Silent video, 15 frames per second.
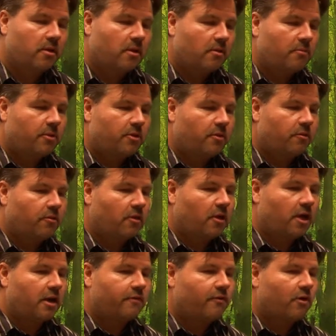But there's a
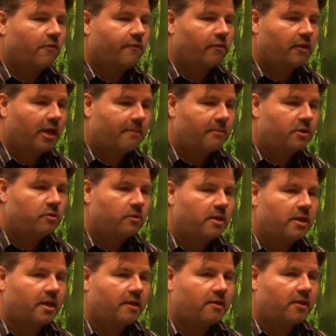lot of overlap
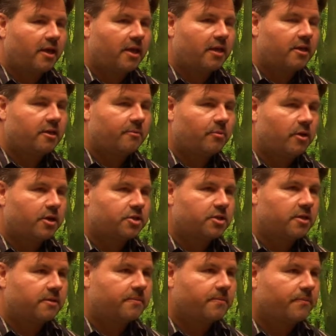between anxiety and
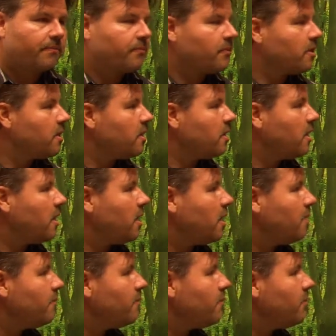depression.
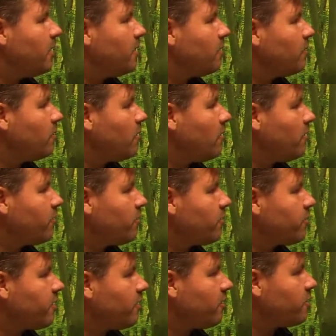But also
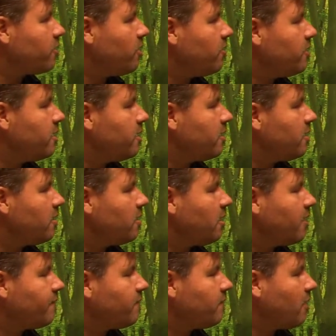serotonin
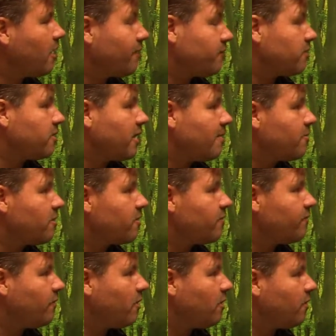oftentimes is
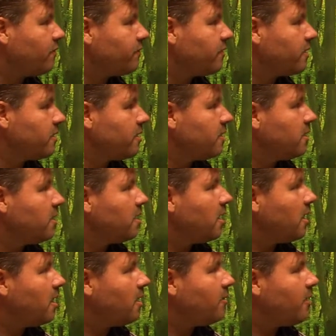involved
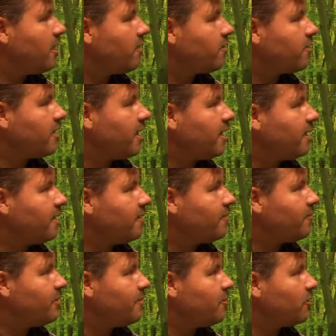as
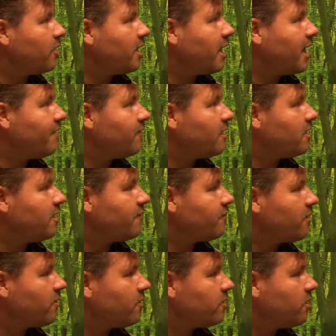people not having enough
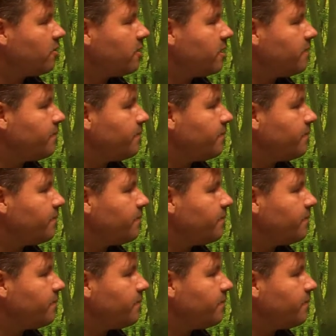serotonin.